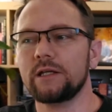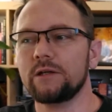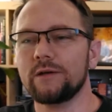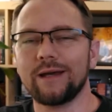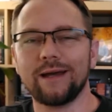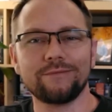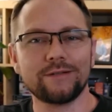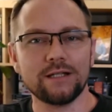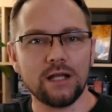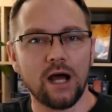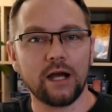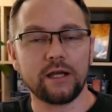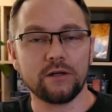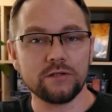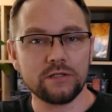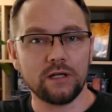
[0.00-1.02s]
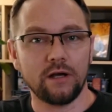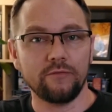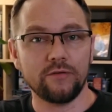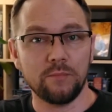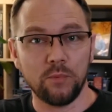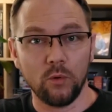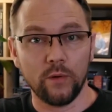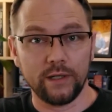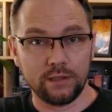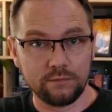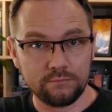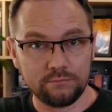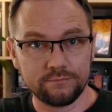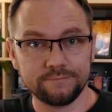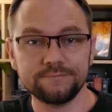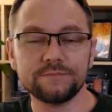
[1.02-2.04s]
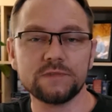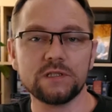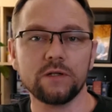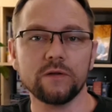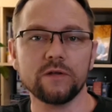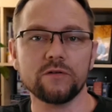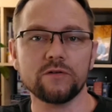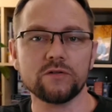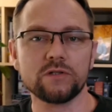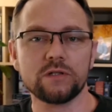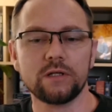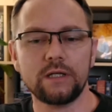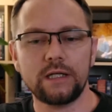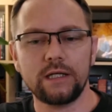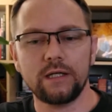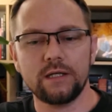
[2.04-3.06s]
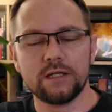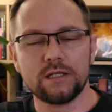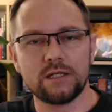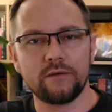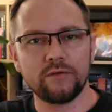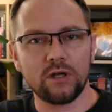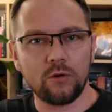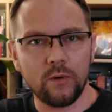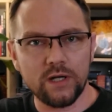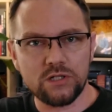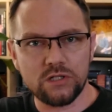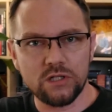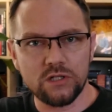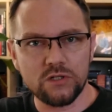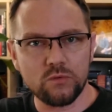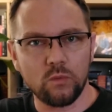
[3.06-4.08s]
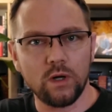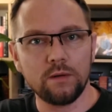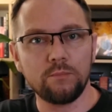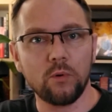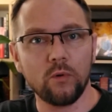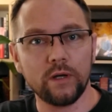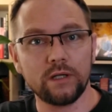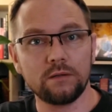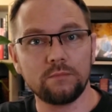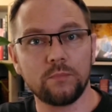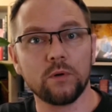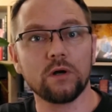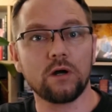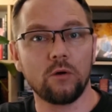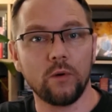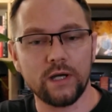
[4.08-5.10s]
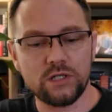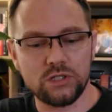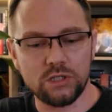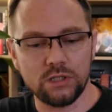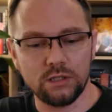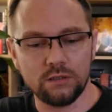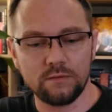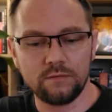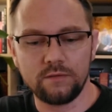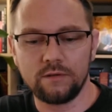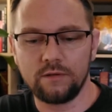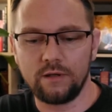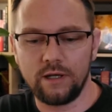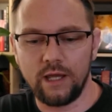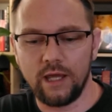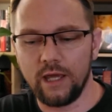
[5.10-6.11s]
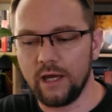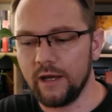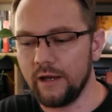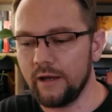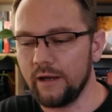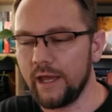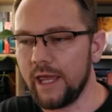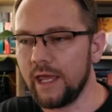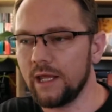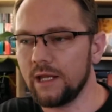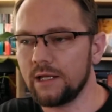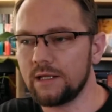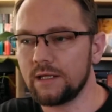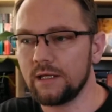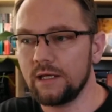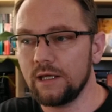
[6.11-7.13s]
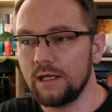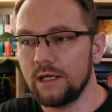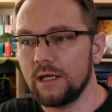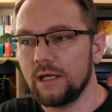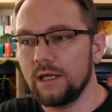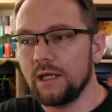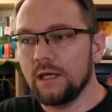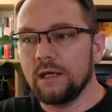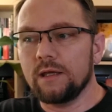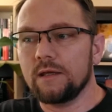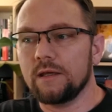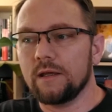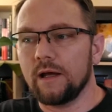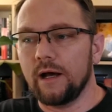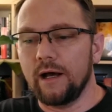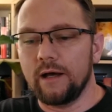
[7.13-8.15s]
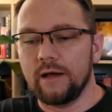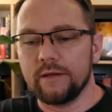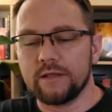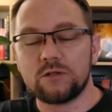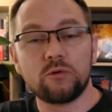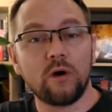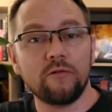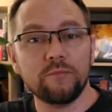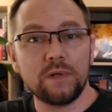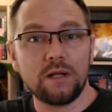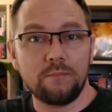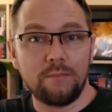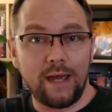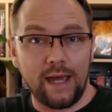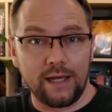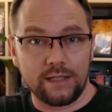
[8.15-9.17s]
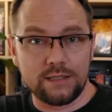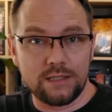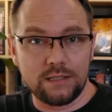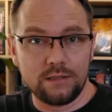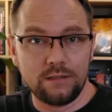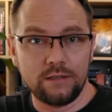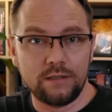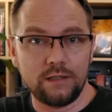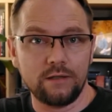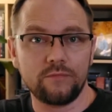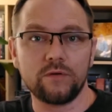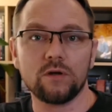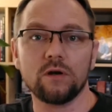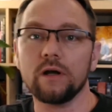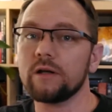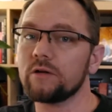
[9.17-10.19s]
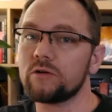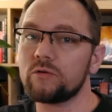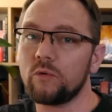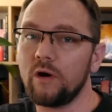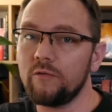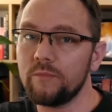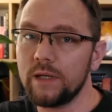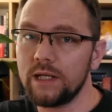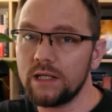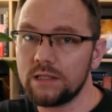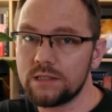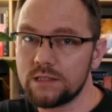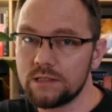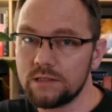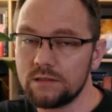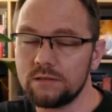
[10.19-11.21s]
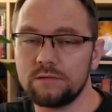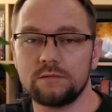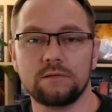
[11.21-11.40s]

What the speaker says: you have to dock yourself a point. So there's 7 questions, 1 point per question, and the 12-minute max. If you're under 12 minutes,